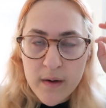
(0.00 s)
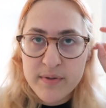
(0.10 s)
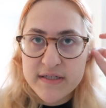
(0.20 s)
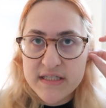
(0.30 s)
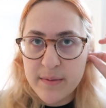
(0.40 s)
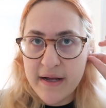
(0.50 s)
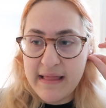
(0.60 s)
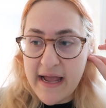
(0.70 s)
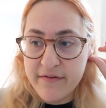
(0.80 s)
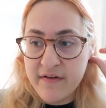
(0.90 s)
One person in my
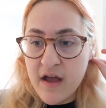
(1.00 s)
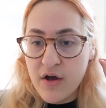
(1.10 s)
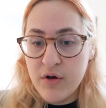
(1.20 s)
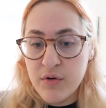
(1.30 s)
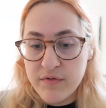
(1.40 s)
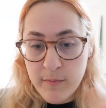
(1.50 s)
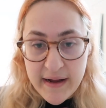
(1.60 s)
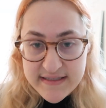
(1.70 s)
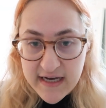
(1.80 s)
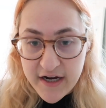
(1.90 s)
life who for
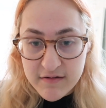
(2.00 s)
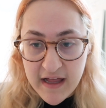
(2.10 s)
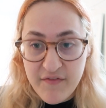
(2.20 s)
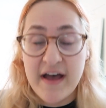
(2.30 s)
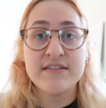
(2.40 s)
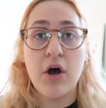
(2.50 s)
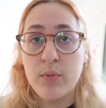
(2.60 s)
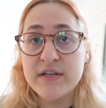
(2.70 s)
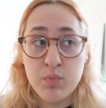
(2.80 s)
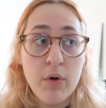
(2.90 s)
my entire life has
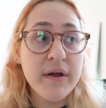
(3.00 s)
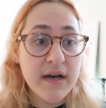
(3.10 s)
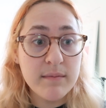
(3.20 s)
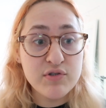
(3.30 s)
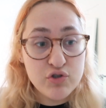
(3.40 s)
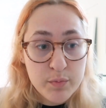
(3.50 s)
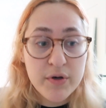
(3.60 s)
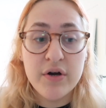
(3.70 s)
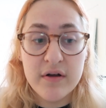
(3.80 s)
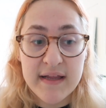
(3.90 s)
always woken up
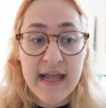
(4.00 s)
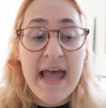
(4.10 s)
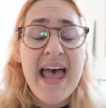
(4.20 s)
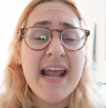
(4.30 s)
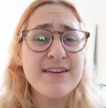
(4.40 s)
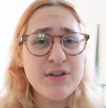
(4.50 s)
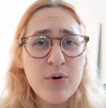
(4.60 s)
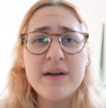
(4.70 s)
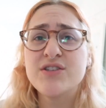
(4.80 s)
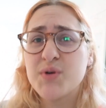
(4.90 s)
super early and has
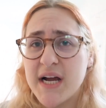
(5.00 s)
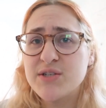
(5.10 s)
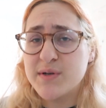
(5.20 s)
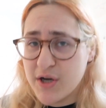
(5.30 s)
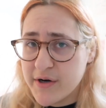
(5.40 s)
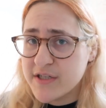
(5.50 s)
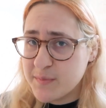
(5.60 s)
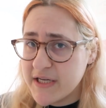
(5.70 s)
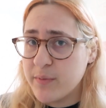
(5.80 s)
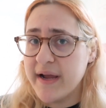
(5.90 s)
always tried to
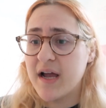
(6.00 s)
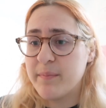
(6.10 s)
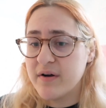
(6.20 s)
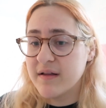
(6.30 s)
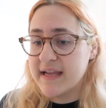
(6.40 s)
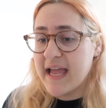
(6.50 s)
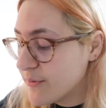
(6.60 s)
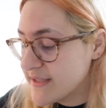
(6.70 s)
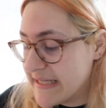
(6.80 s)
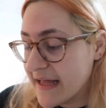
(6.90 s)
encourage me to wake up early,
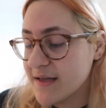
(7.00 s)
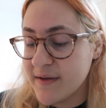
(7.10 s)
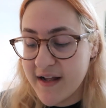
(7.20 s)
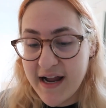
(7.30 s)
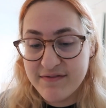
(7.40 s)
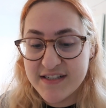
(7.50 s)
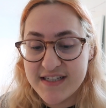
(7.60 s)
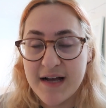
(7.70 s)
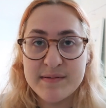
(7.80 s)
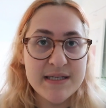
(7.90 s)
always telling me that I have to
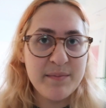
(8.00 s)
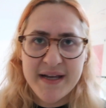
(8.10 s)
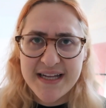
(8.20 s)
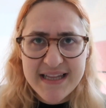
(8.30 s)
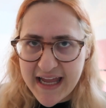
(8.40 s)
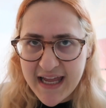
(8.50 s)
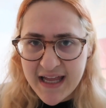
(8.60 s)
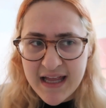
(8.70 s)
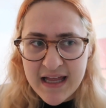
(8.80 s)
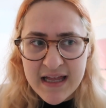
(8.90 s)
stop sleeping in
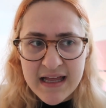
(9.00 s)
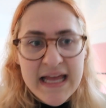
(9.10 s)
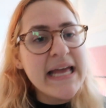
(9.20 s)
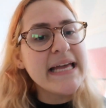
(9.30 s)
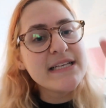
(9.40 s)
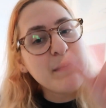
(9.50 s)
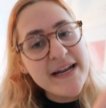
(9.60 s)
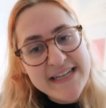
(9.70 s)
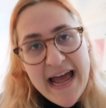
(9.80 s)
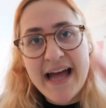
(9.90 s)
late, is
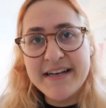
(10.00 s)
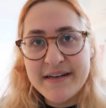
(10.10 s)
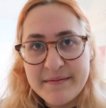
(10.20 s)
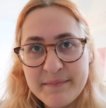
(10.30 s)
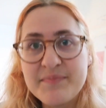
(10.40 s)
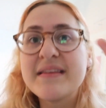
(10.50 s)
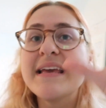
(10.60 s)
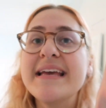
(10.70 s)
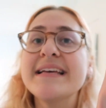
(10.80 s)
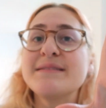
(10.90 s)
my dad.
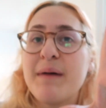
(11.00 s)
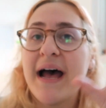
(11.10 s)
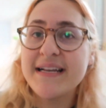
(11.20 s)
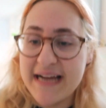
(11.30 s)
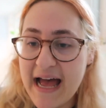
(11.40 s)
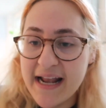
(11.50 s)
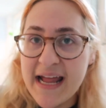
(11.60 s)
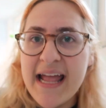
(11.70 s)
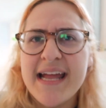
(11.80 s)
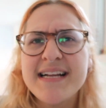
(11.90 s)

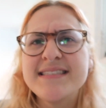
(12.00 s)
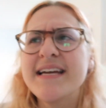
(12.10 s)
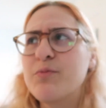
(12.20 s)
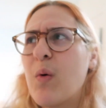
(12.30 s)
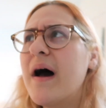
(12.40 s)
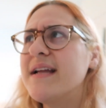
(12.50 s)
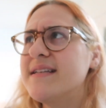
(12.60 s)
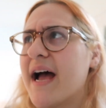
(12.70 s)
And it's like, one,